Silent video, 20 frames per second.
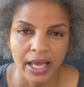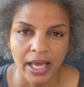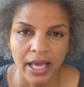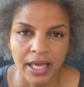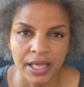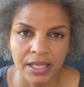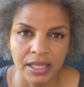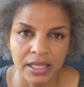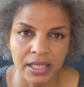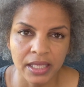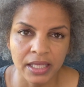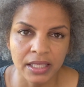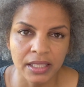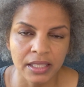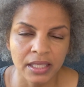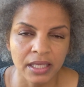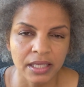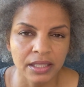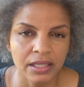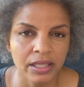And
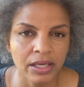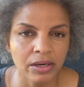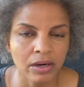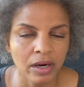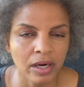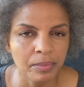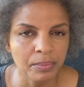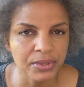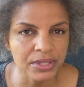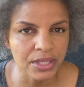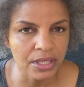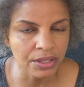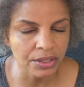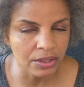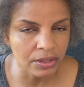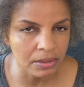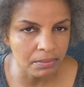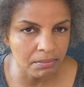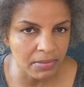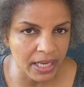then there are
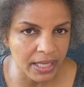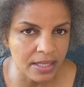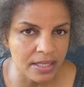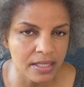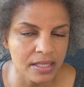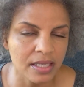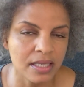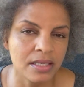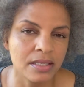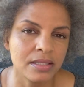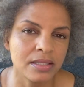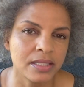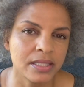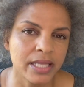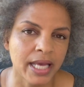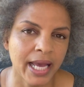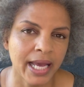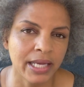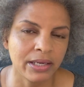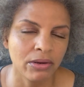particular medicines
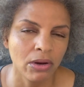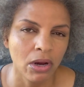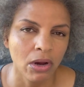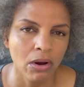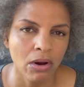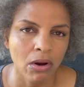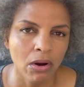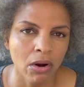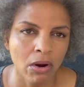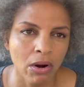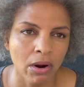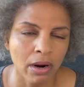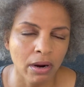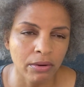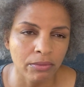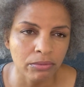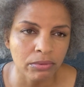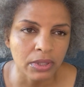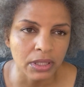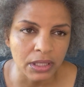that are
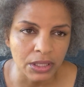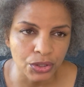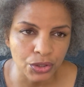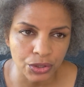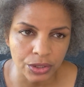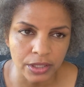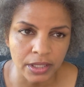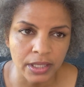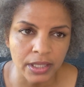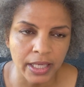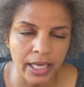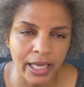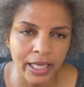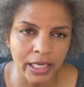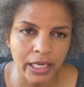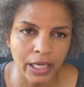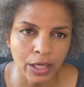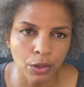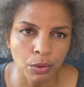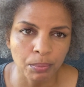really good
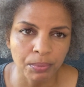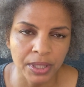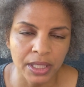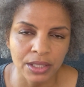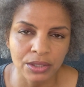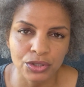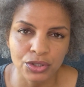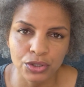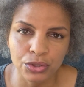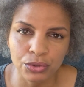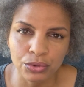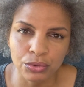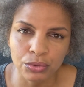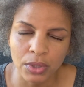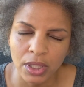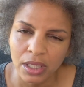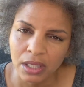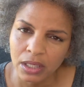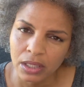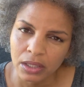at helping to
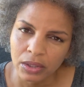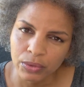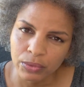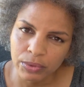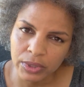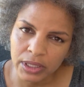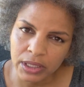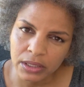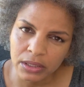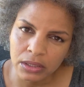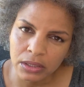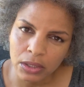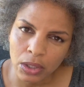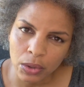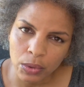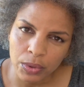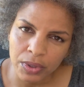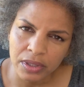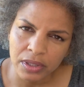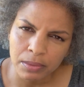really
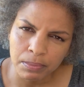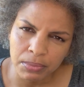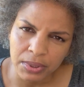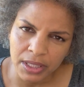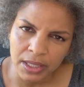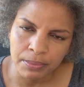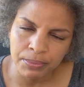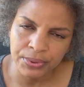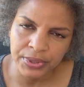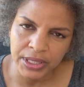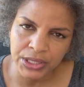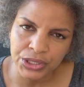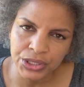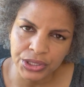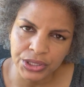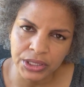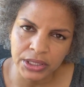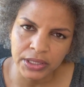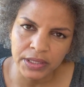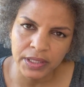lower the blood
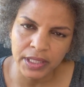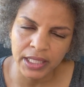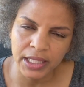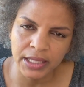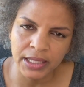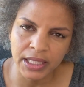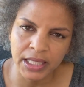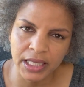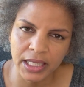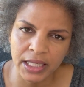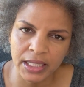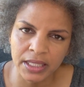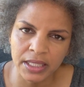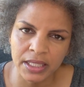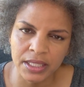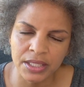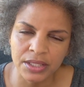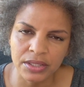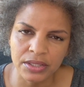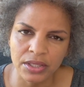pressure in the
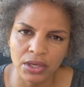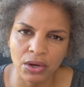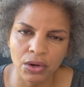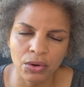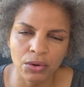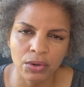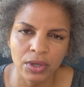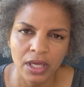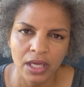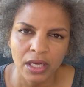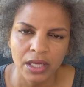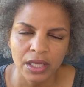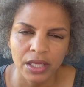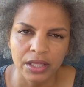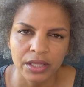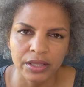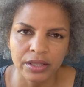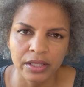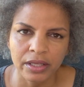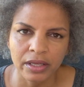kidneys. So
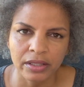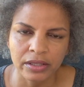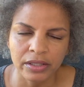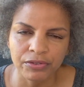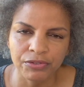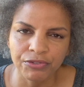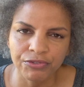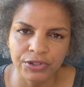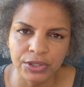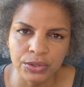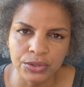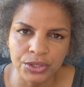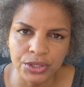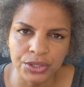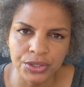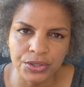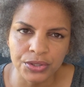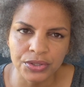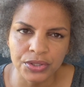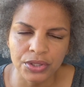the, the
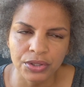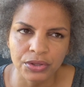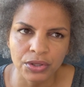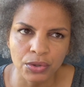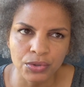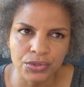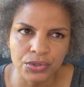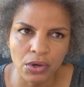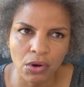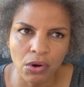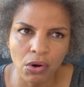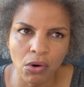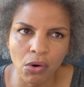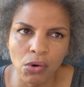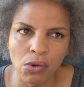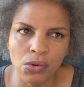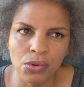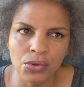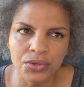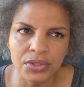filters, those
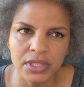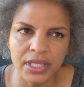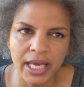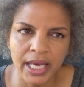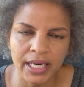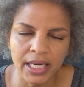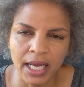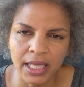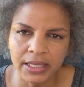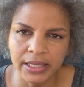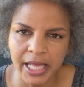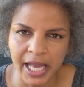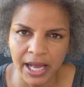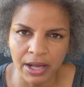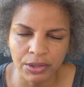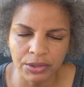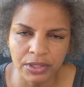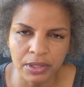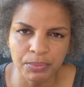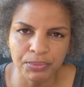holes that
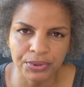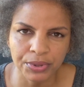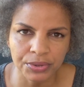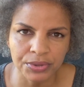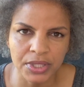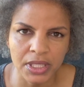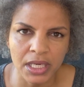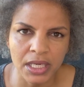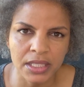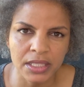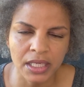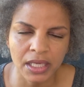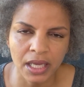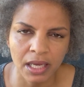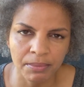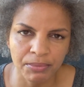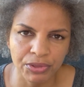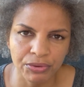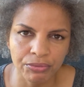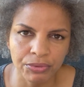allow the protein to
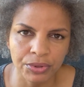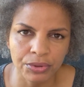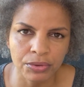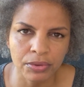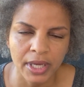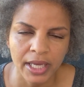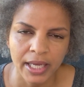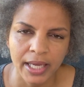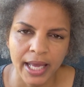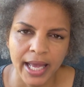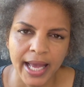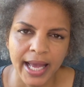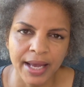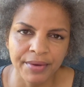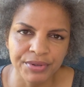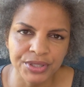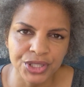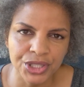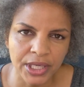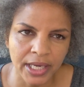come through,
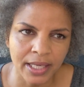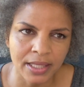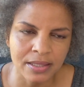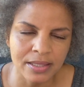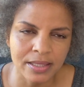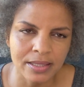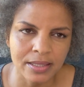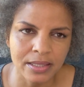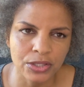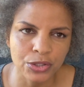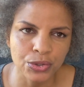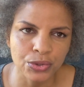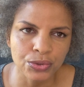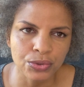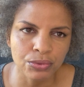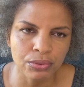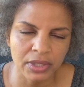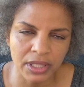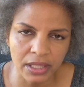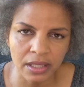have a chance
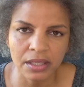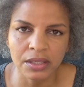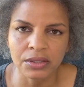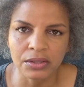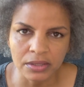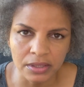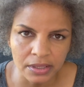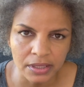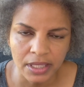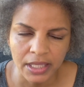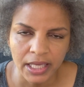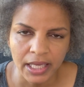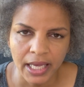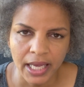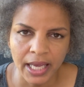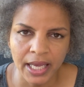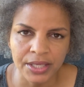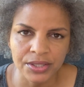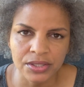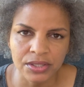to heal.
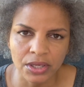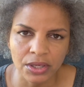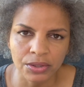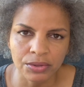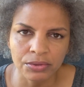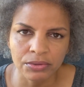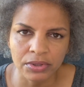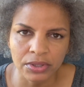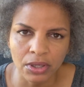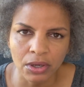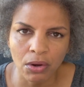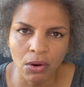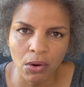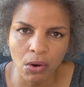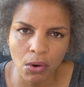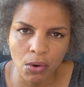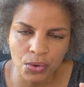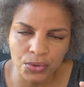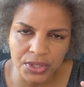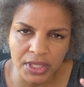And so the
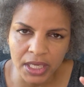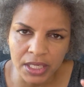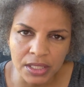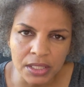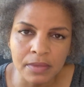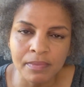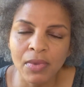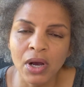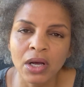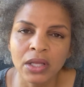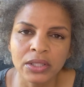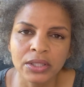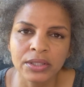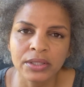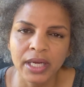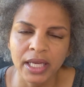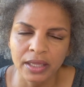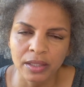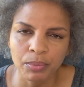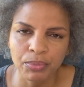holes get
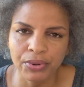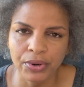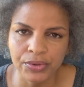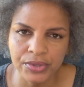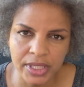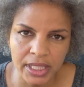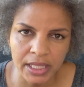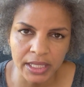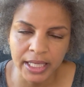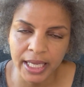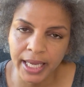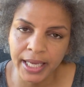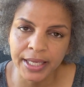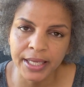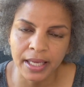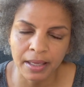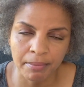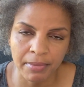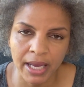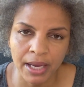smaller and the protein can't
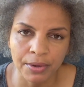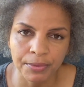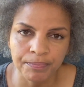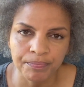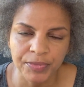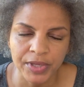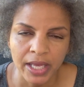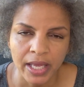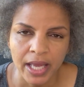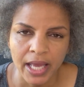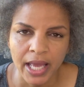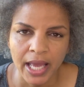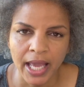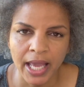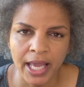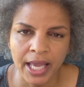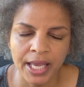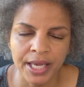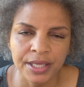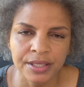come out.
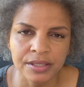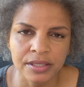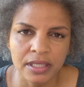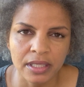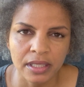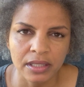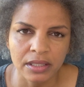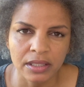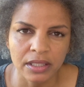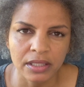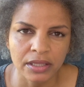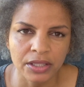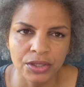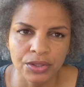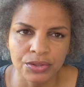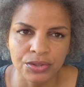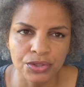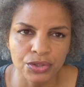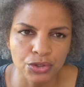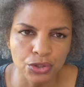And
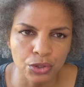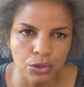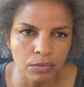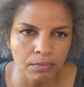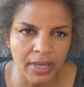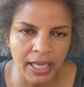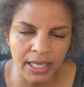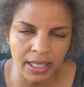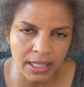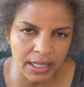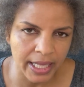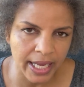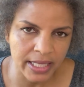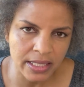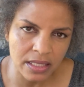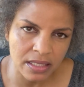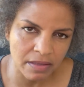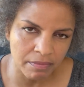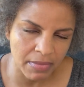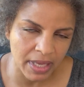there's two main
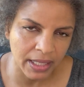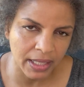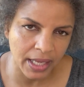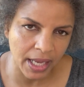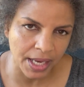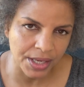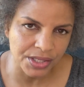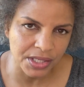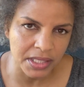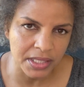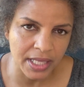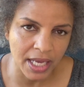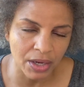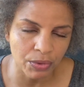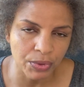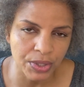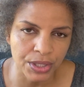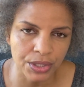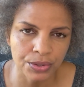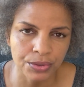classes of medications that
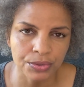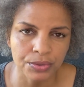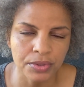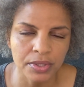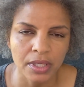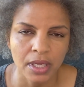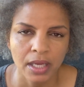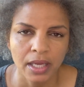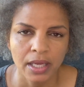we use